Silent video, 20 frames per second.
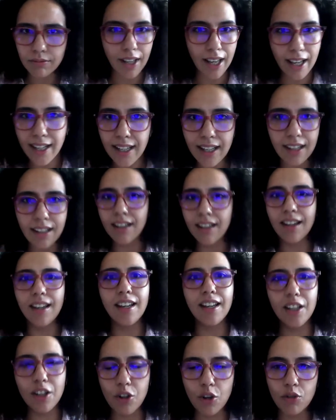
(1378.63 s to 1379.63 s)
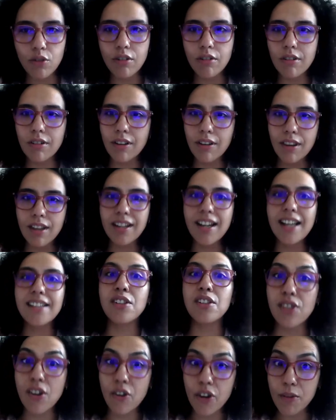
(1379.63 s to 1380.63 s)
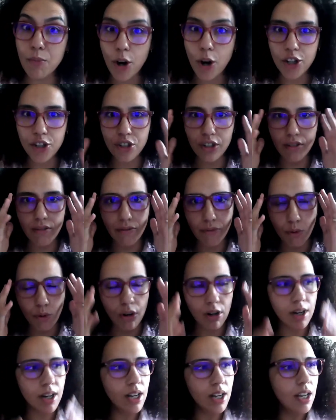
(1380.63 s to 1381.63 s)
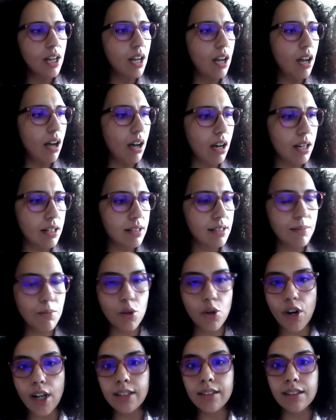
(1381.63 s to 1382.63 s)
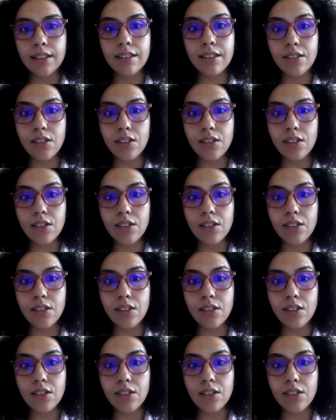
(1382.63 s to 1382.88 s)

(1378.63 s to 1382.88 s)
any the necessary margin for democratic